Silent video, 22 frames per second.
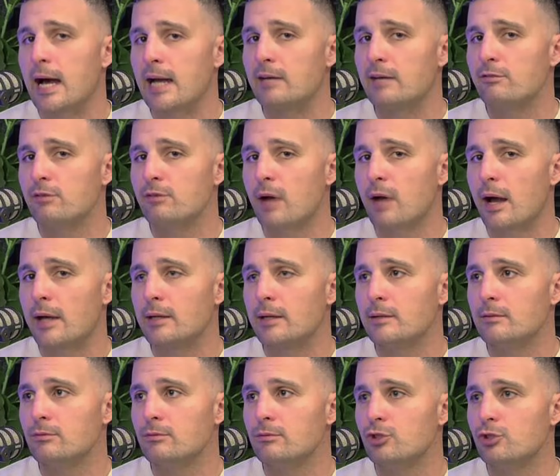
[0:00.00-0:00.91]

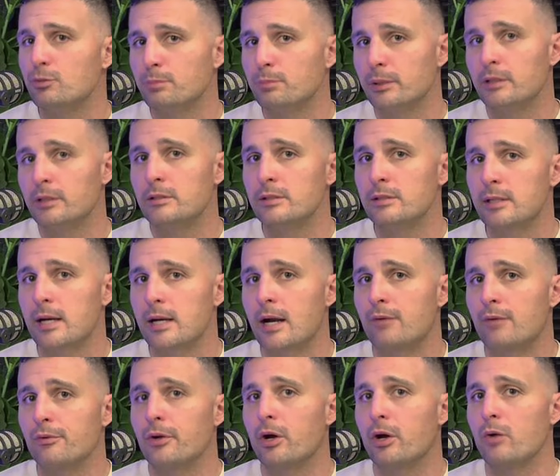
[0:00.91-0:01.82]
a split
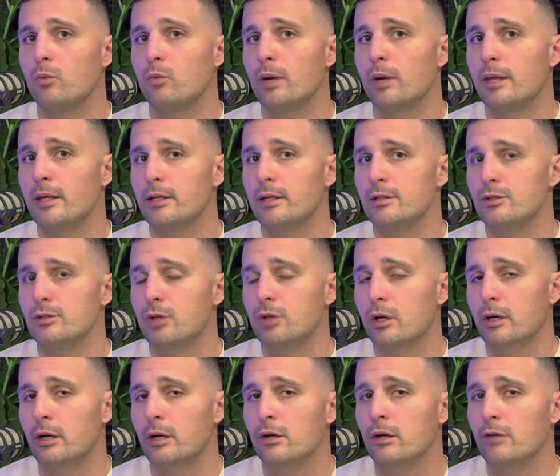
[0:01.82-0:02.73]
scenario where there's
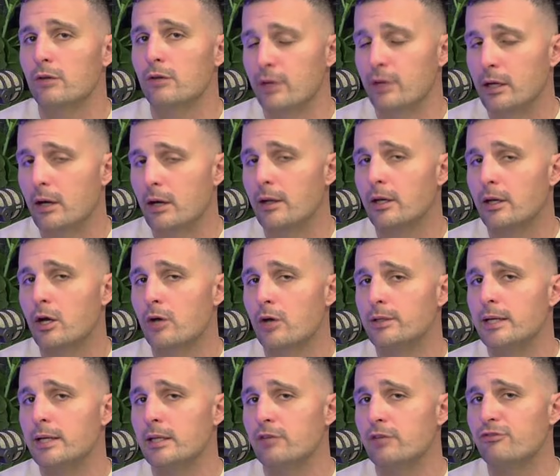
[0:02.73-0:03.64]
like if they're going to go
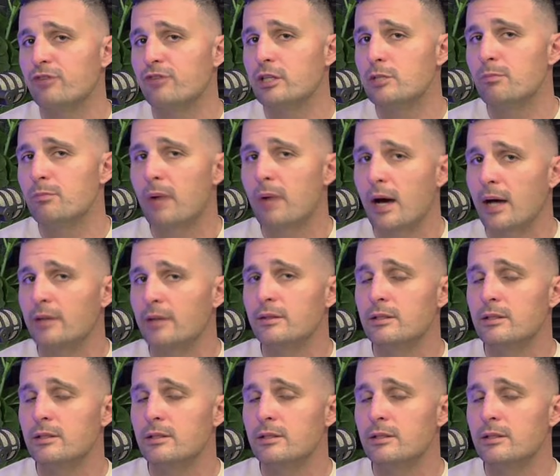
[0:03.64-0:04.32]
down the fixed path,